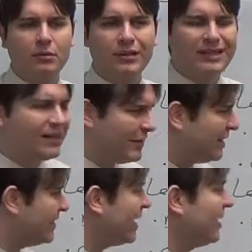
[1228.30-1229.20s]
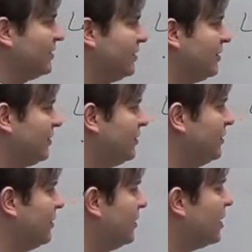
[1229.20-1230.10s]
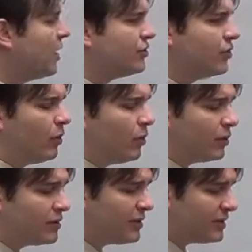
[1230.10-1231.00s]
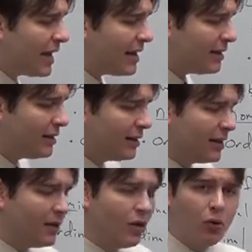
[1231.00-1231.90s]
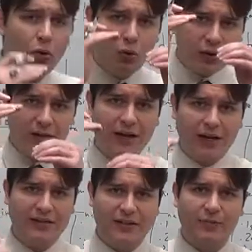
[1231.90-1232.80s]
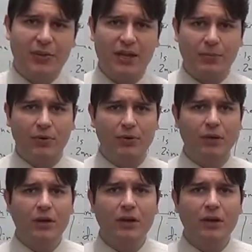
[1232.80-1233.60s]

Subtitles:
That doesn't make sense. So ordinal data organizes people,